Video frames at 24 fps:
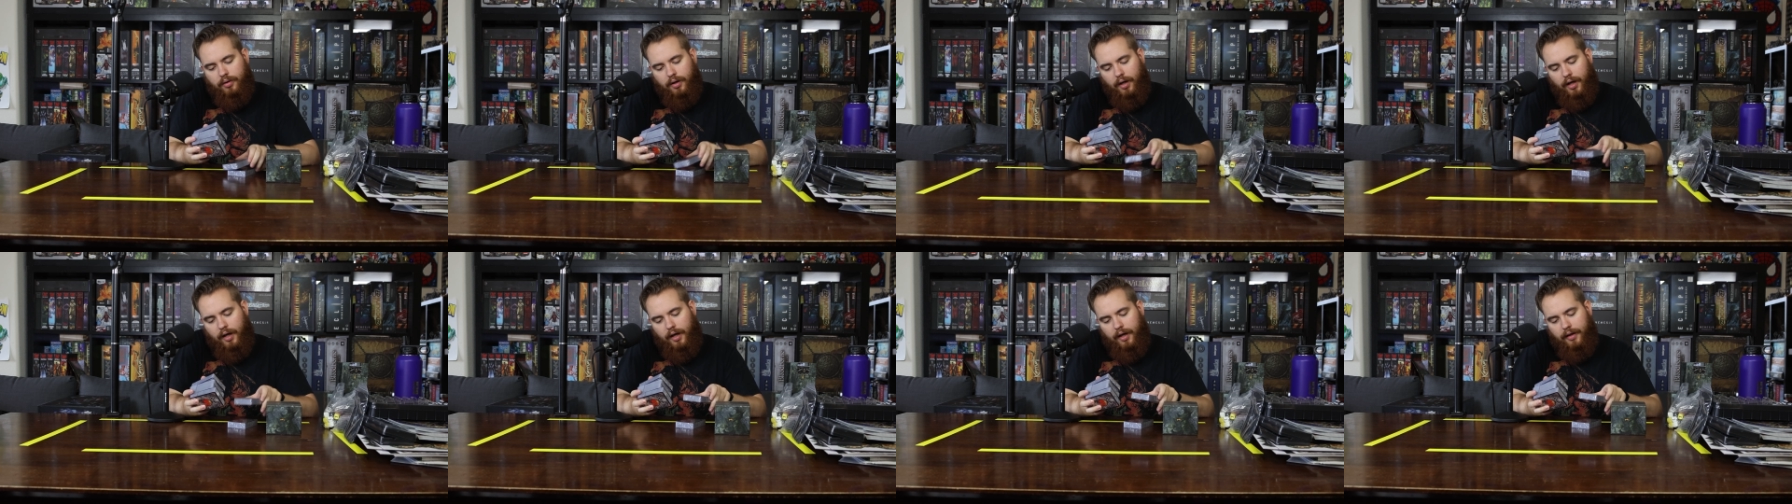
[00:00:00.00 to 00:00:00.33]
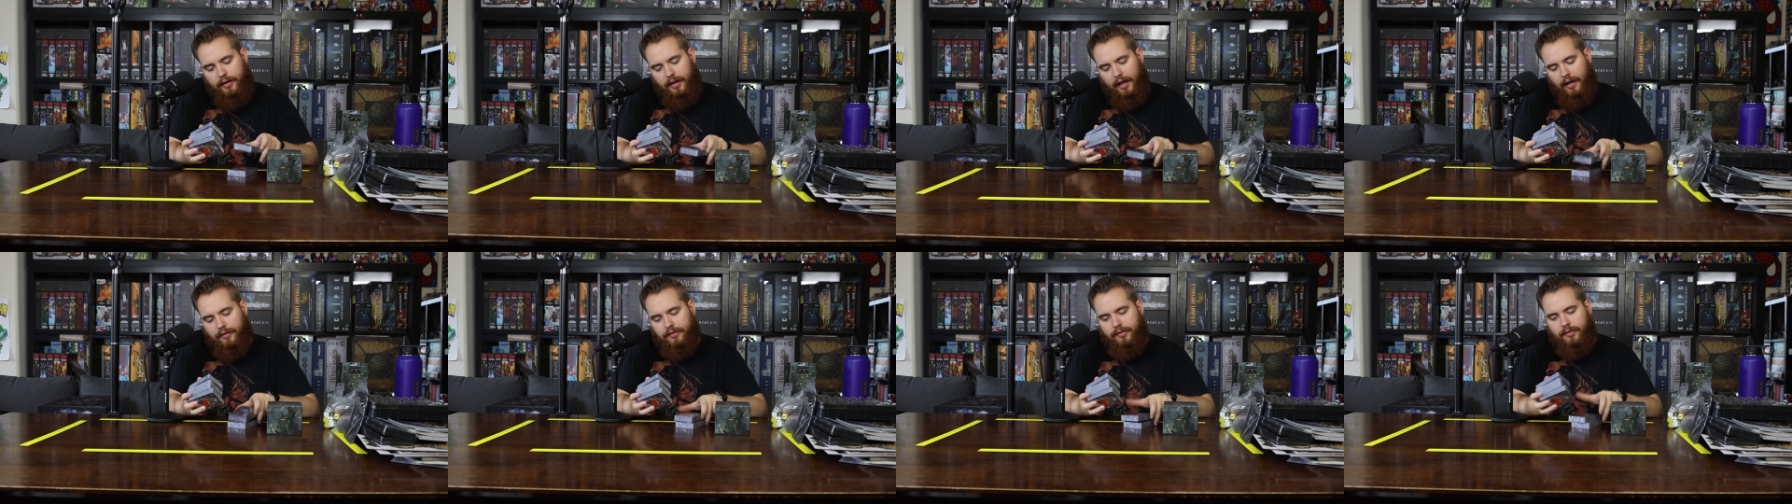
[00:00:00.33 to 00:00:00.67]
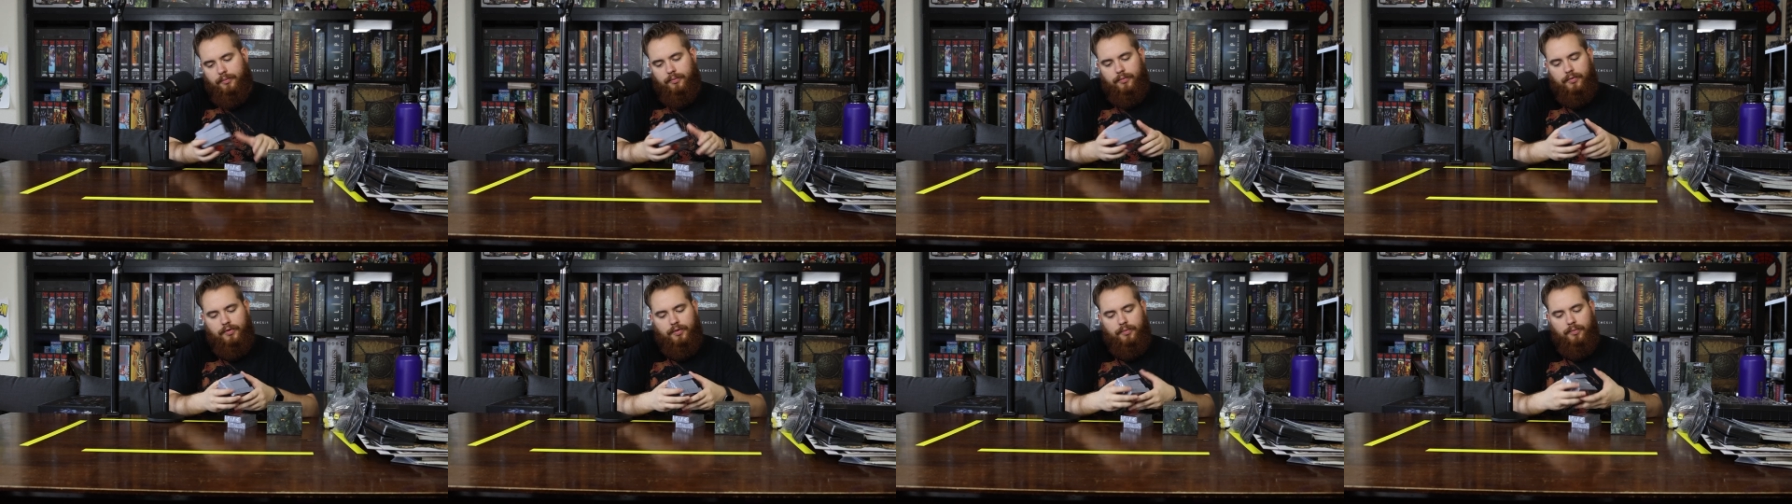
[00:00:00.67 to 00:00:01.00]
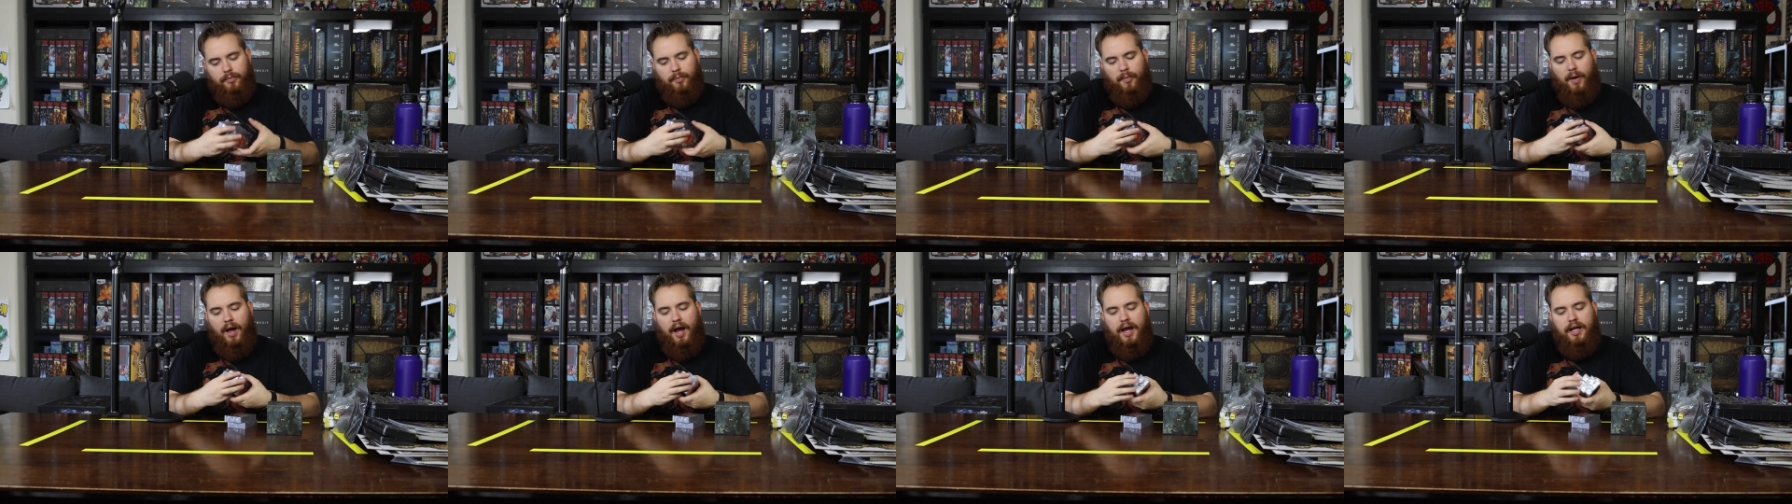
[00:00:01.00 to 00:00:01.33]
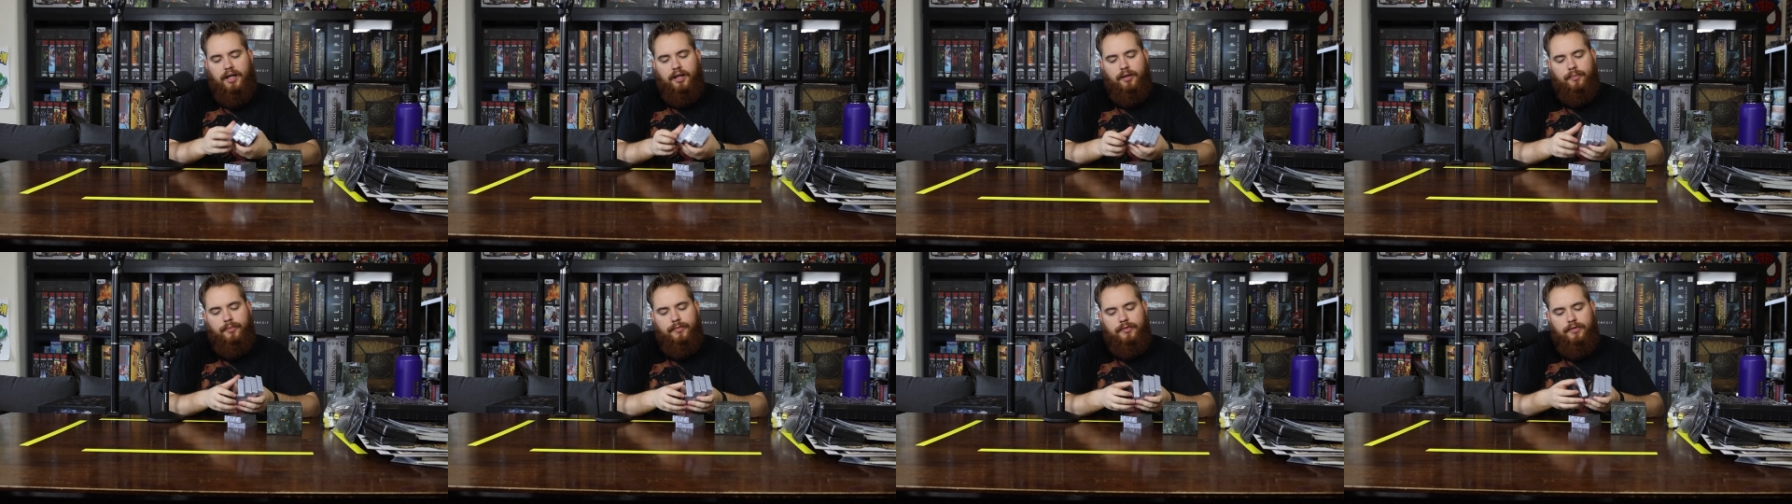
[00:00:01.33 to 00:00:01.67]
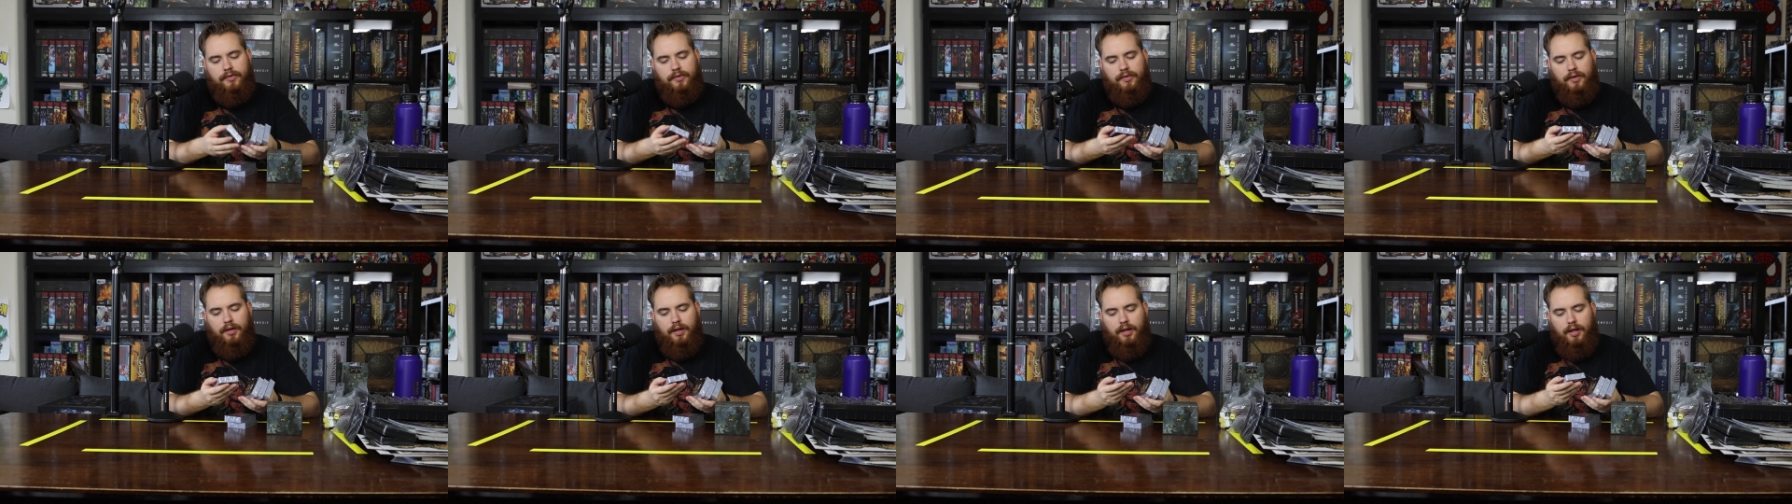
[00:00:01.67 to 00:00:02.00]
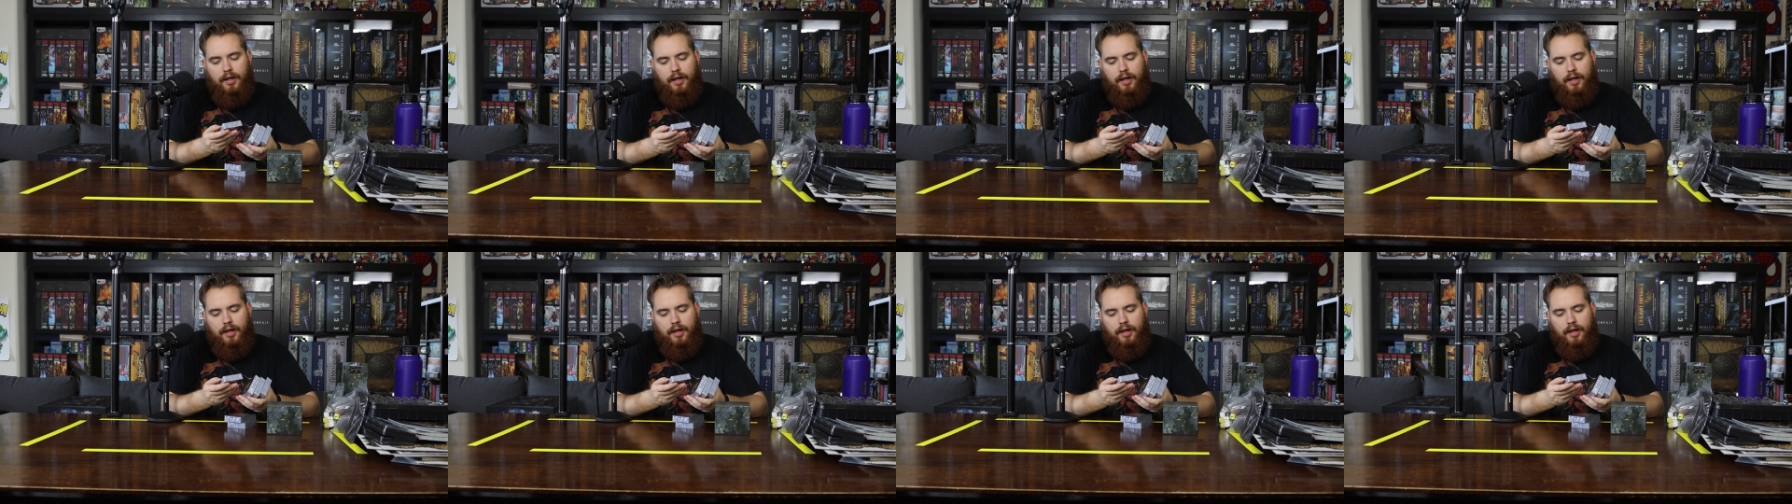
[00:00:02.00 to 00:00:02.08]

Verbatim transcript: Uh, yeah, some some items.